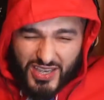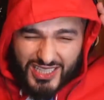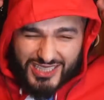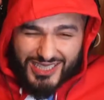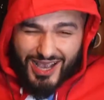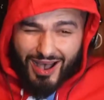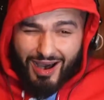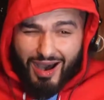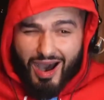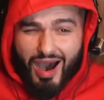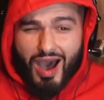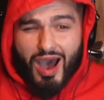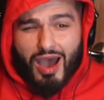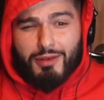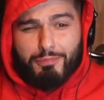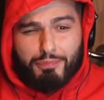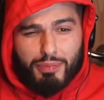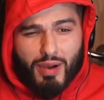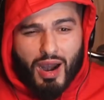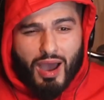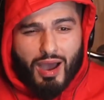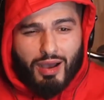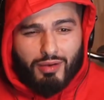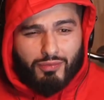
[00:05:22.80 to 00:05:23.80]
hard,
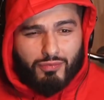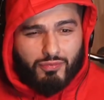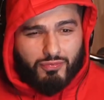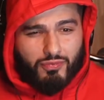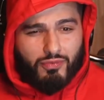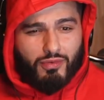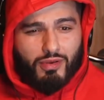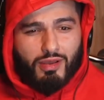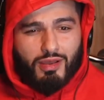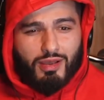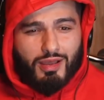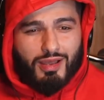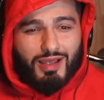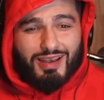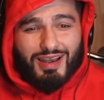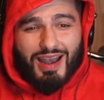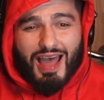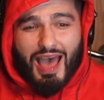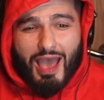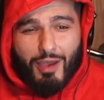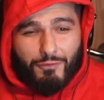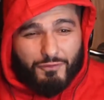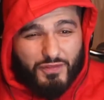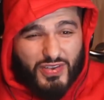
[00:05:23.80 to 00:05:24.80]
bruv.
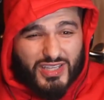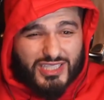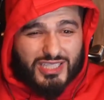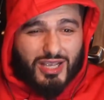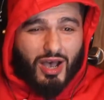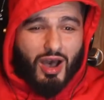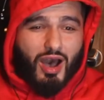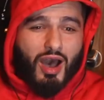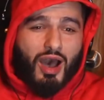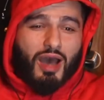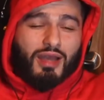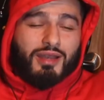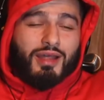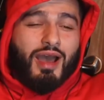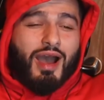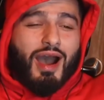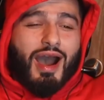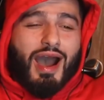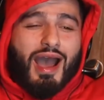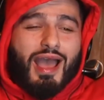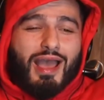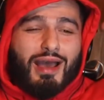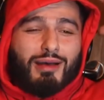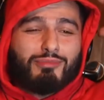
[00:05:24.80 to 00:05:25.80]
Life is hard.
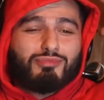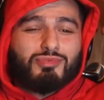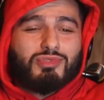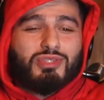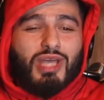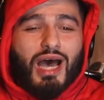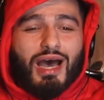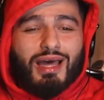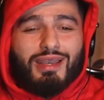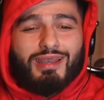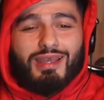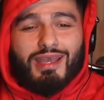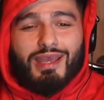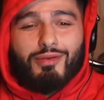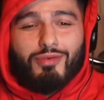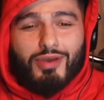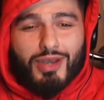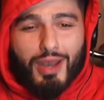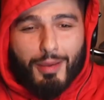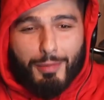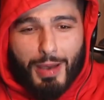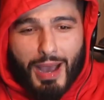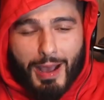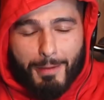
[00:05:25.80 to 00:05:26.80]
I am done
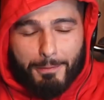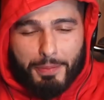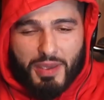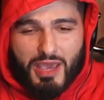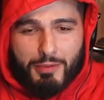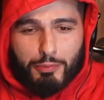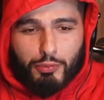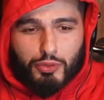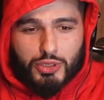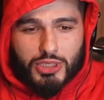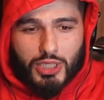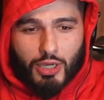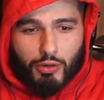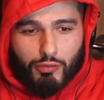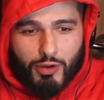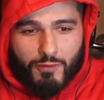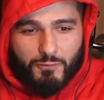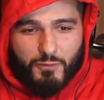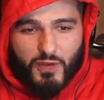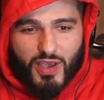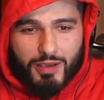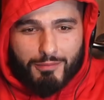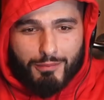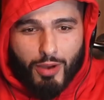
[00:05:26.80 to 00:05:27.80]
hearing about people's
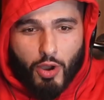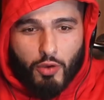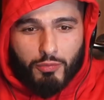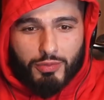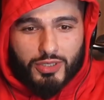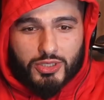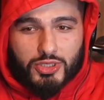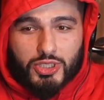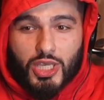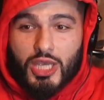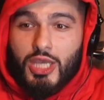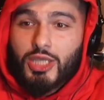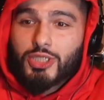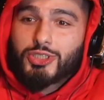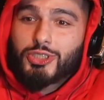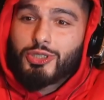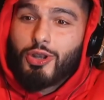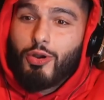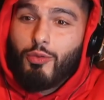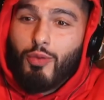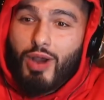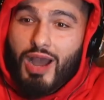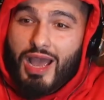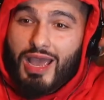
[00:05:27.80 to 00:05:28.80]
horrific moments. Do you
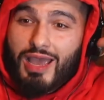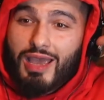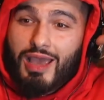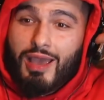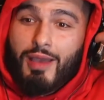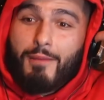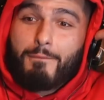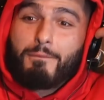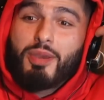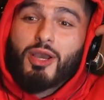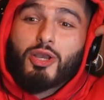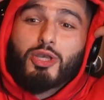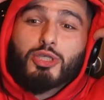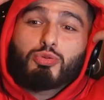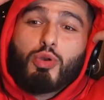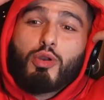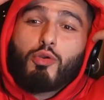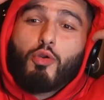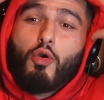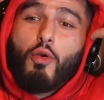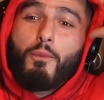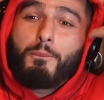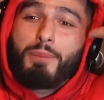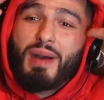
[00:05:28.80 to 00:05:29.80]
know why? Because
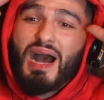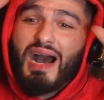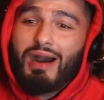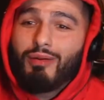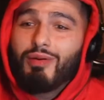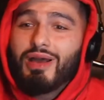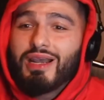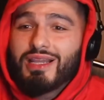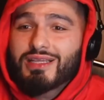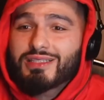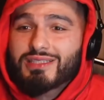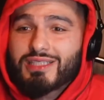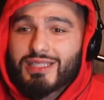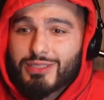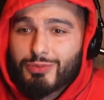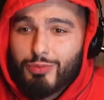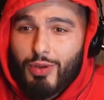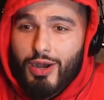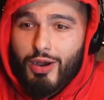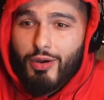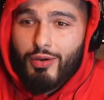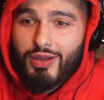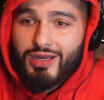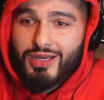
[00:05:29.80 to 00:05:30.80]
we're all powerless as
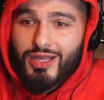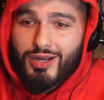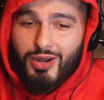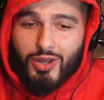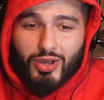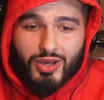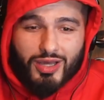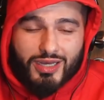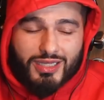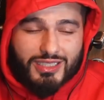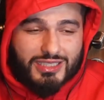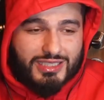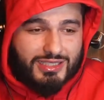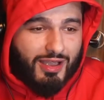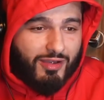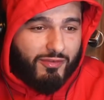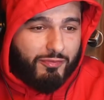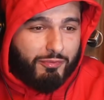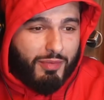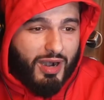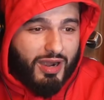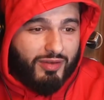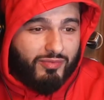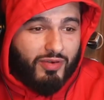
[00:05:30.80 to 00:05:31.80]
well in a lot of this stuff,
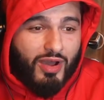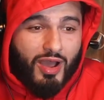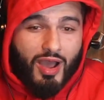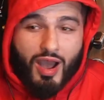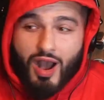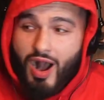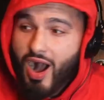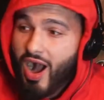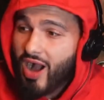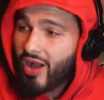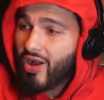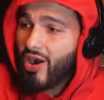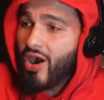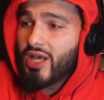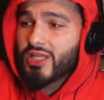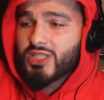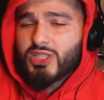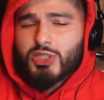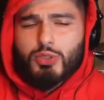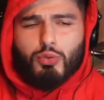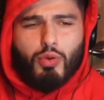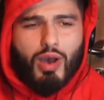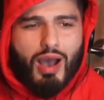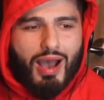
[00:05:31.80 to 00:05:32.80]
bruv. I can't
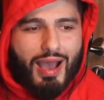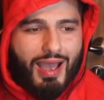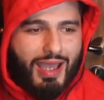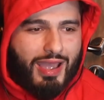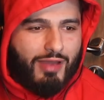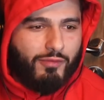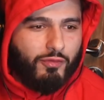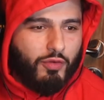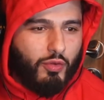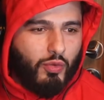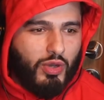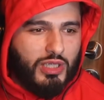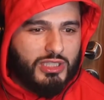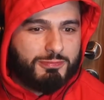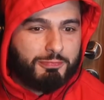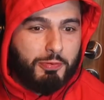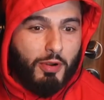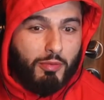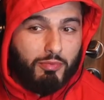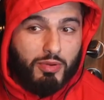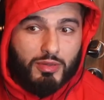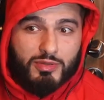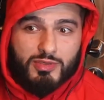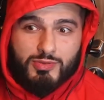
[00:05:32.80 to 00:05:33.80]
sort out everyone's
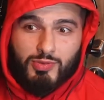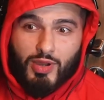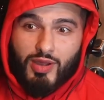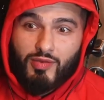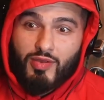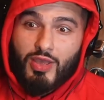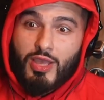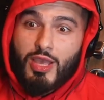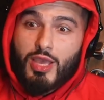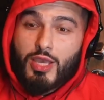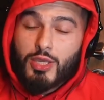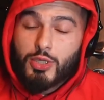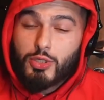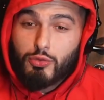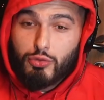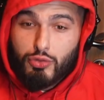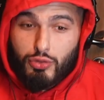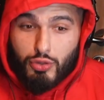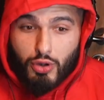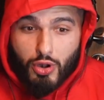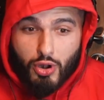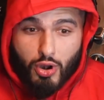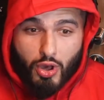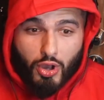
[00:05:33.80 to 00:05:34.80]
problems, bruv. You
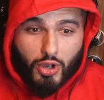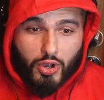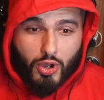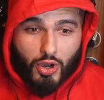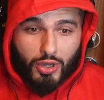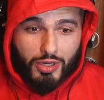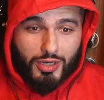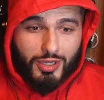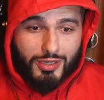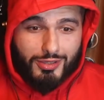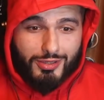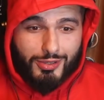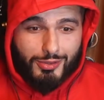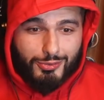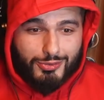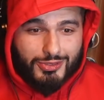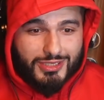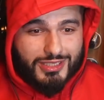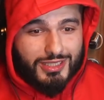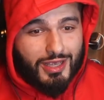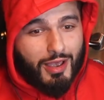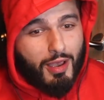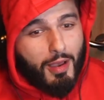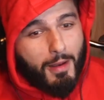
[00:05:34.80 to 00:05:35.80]
look on the
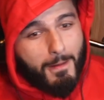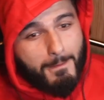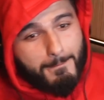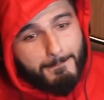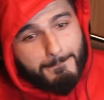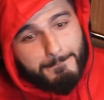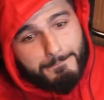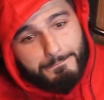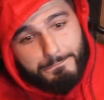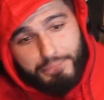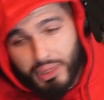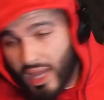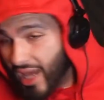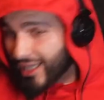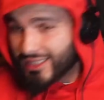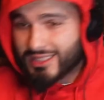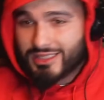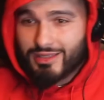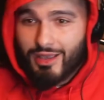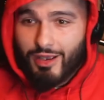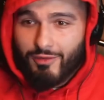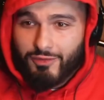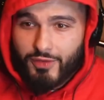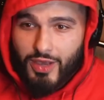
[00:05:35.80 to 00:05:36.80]
news, bare
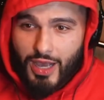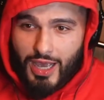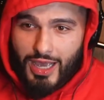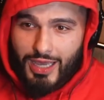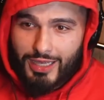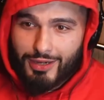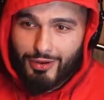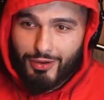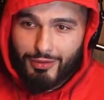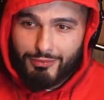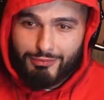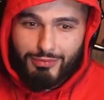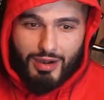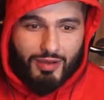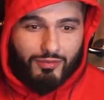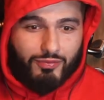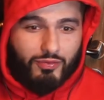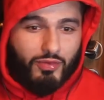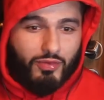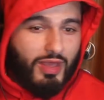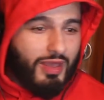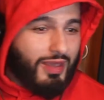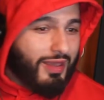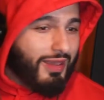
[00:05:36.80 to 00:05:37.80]
stuff going on, bruv.
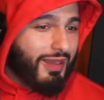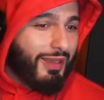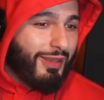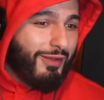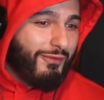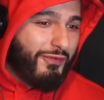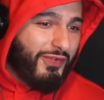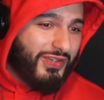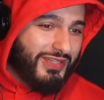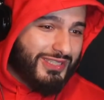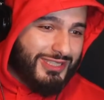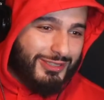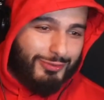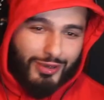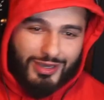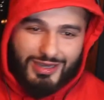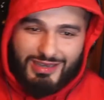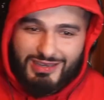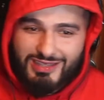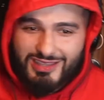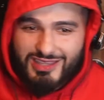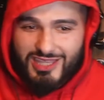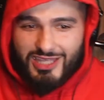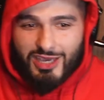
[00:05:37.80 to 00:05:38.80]
If it's not
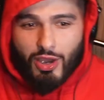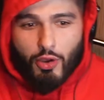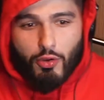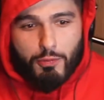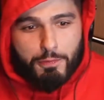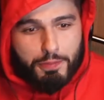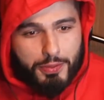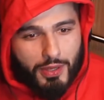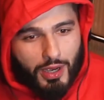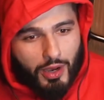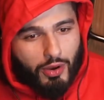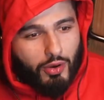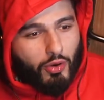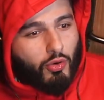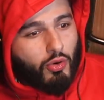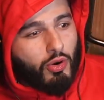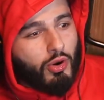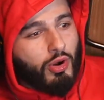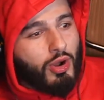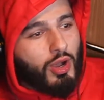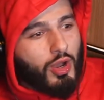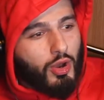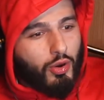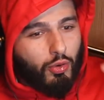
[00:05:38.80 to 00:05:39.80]
Ethiopia
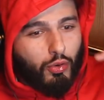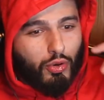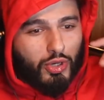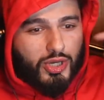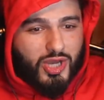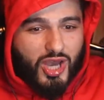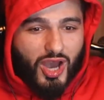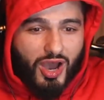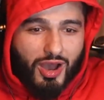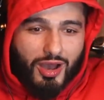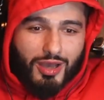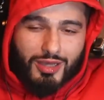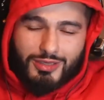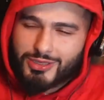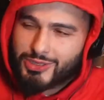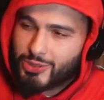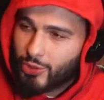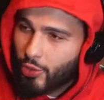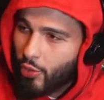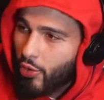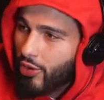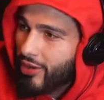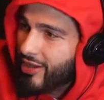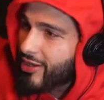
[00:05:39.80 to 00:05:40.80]
or Kurds
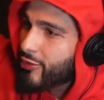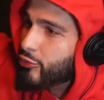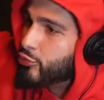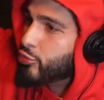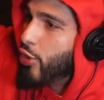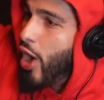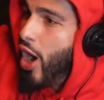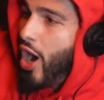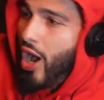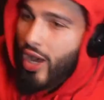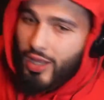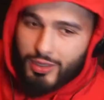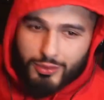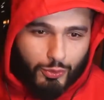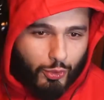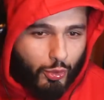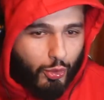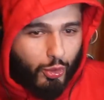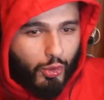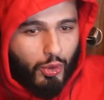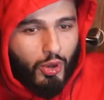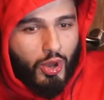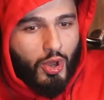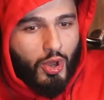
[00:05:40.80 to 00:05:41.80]
or Iran or